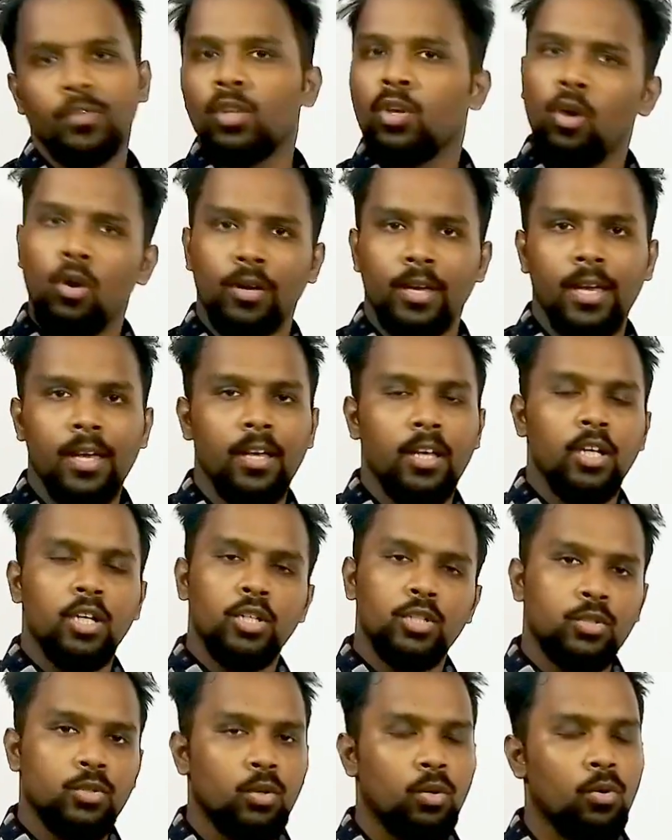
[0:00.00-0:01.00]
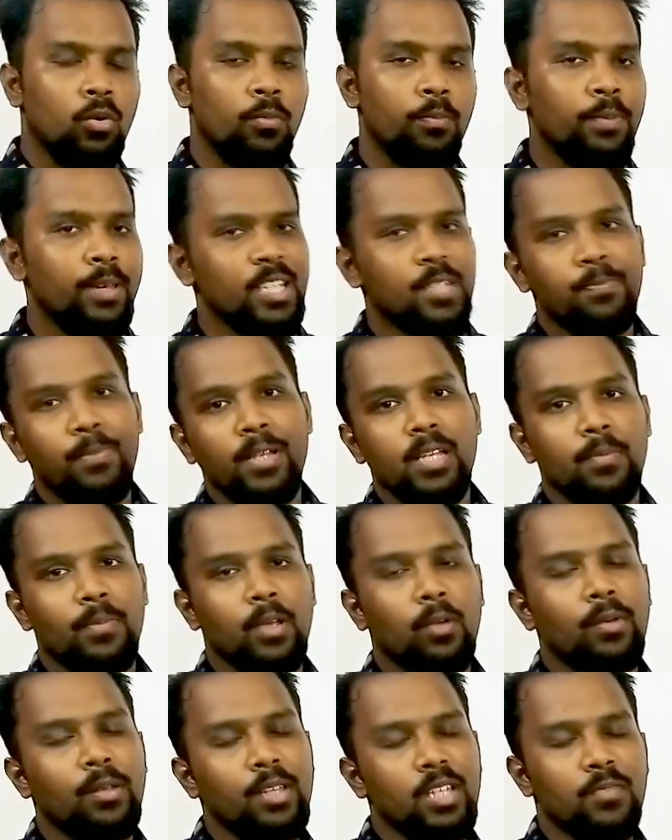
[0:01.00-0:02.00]
Okay, so be specific
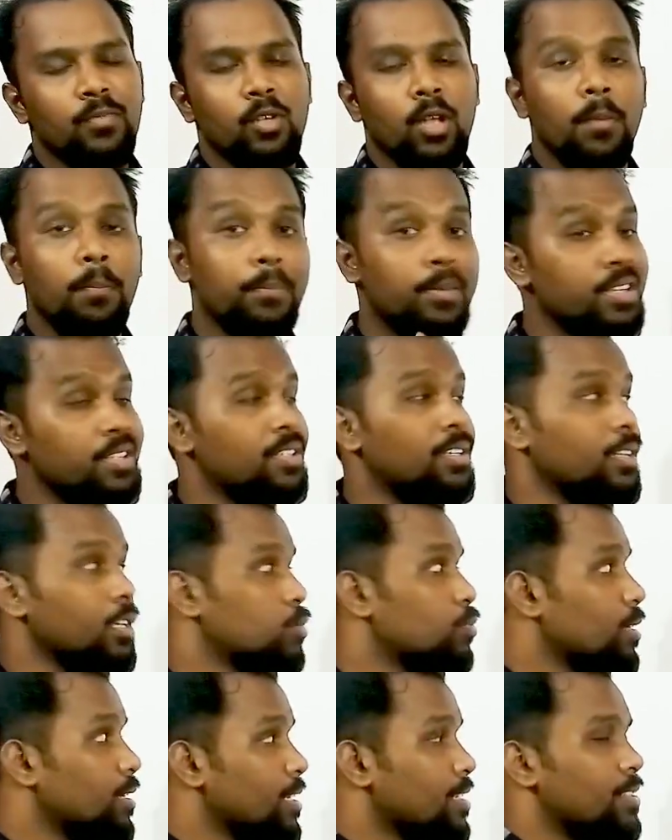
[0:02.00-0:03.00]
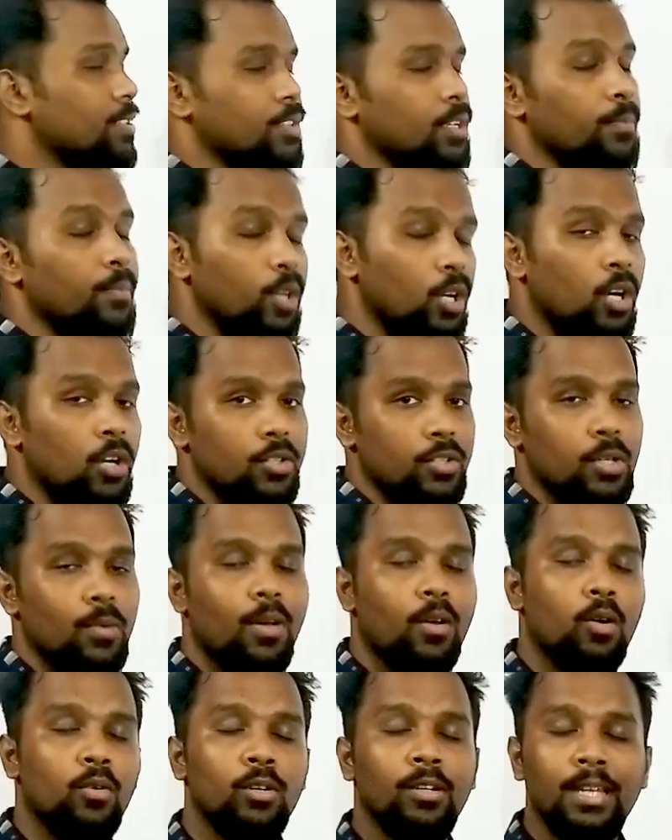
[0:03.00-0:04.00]
with this video and be serious with this lesson because you are
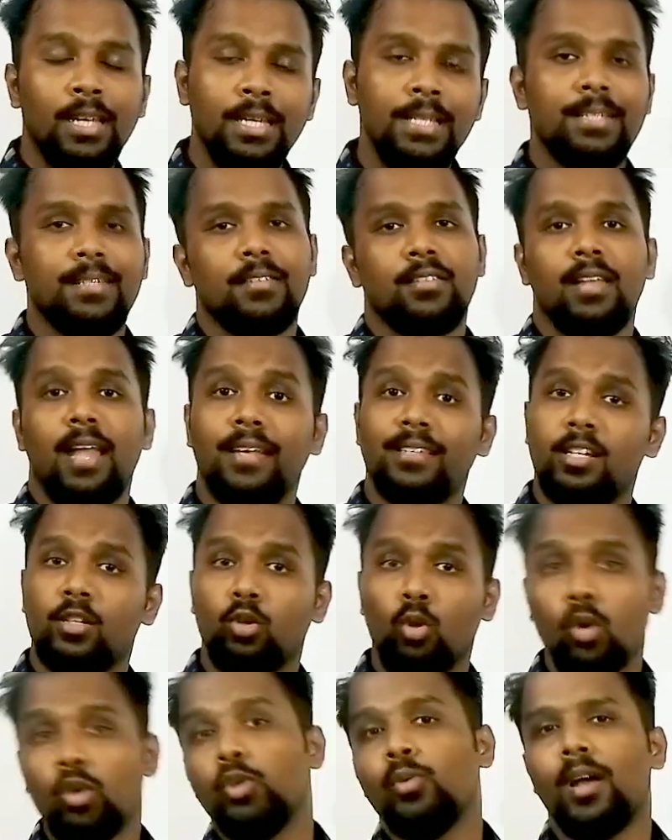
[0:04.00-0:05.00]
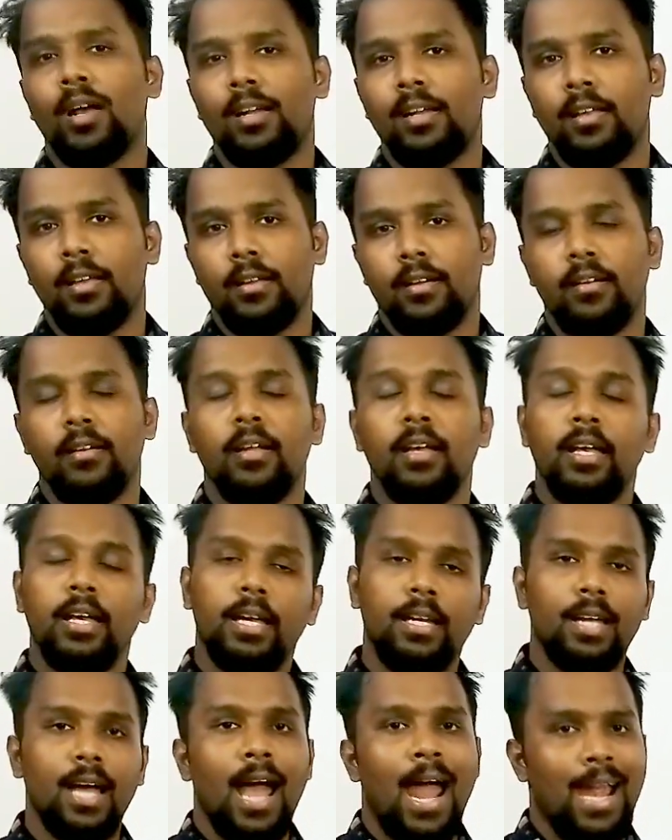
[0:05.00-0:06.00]
going to need this lesson, as I told you earlier, in
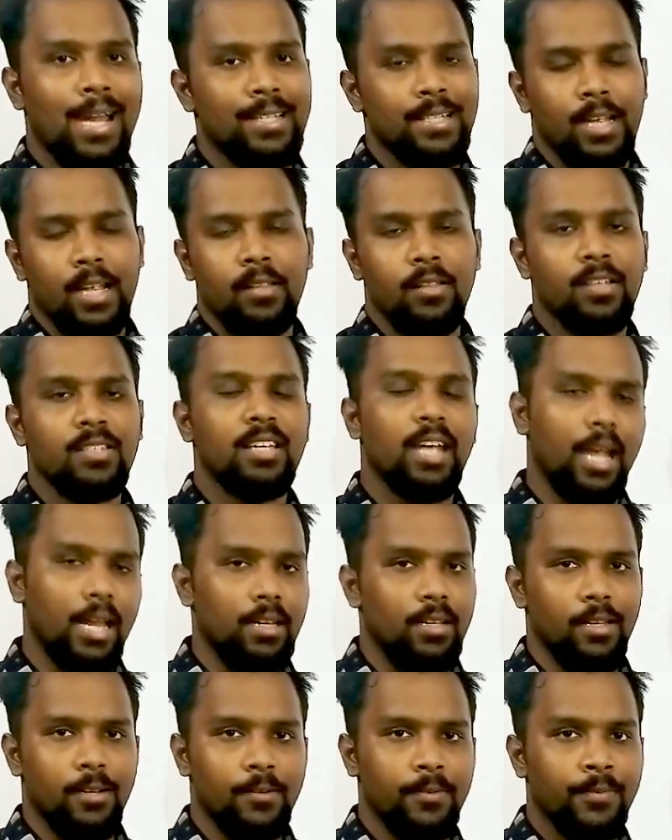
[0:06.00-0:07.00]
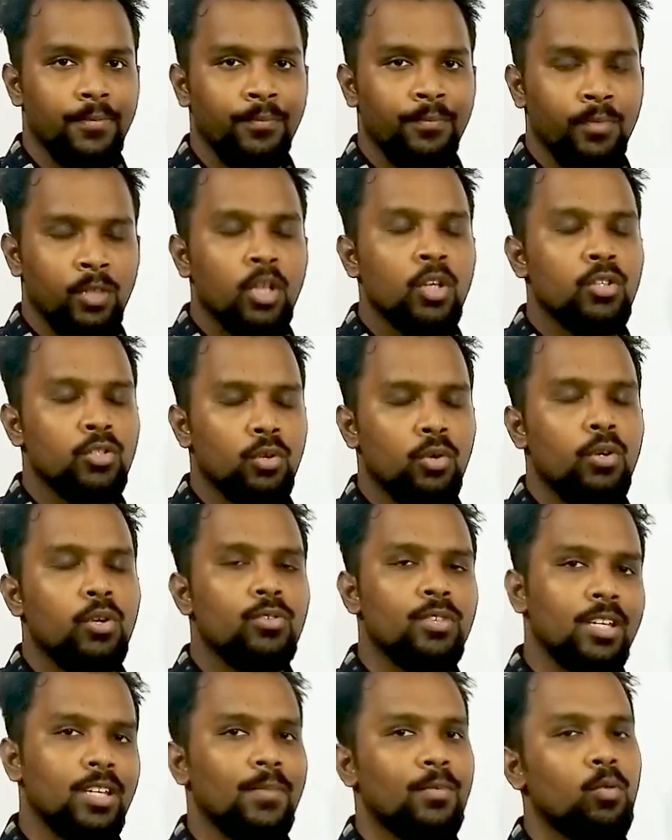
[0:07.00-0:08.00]
the higher secondary second year. So you
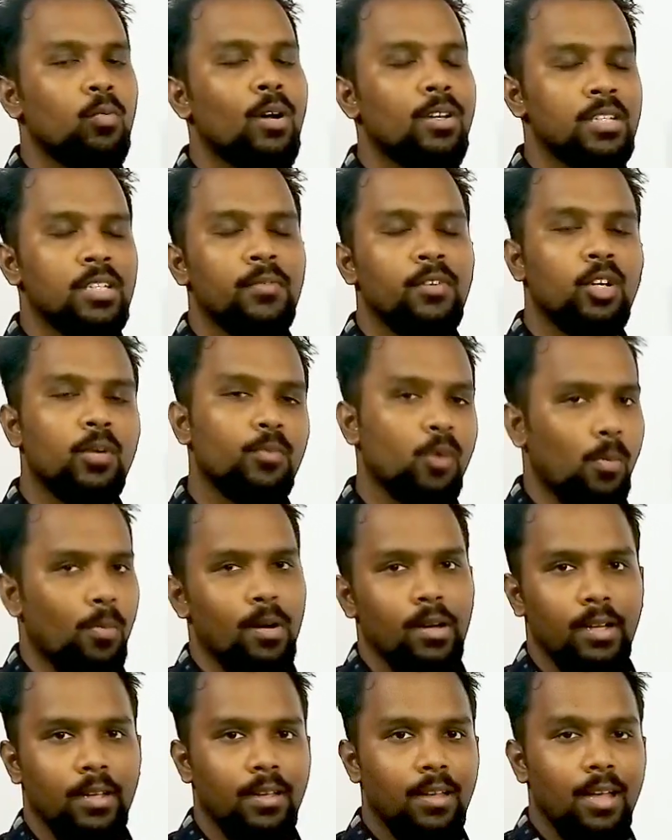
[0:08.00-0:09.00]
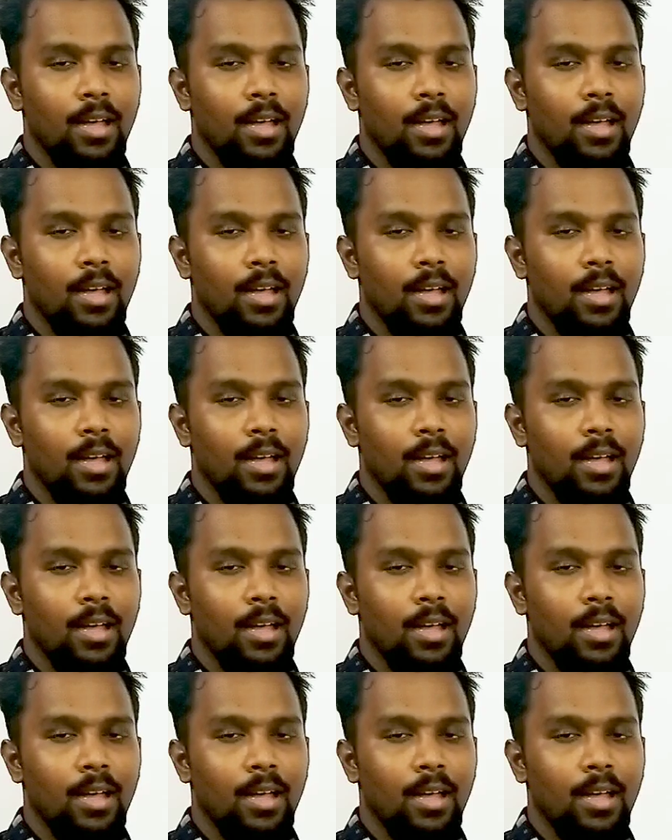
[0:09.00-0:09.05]
just have to watch the video properly.